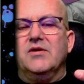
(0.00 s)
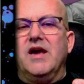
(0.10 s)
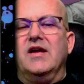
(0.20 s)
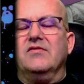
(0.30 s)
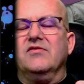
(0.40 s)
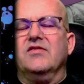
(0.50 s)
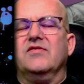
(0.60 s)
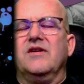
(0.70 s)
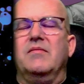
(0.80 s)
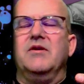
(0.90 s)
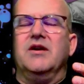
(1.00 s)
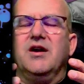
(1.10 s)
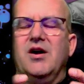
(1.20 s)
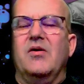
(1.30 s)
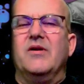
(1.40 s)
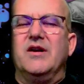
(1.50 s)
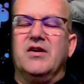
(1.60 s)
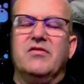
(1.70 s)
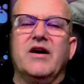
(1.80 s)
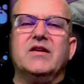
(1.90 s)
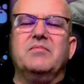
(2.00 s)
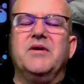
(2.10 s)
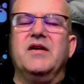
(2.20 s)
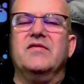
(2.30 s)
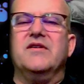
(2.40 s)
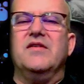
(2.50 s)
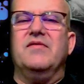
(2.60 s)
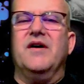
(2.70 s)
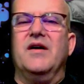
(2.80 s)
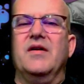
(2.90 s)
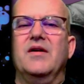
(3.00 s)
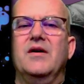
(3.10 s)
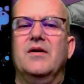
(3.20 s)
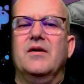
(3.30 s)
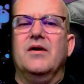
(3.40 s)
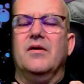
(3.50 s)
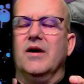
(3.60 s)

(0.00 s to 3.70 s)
can't just, you could go in and correct a PSD file or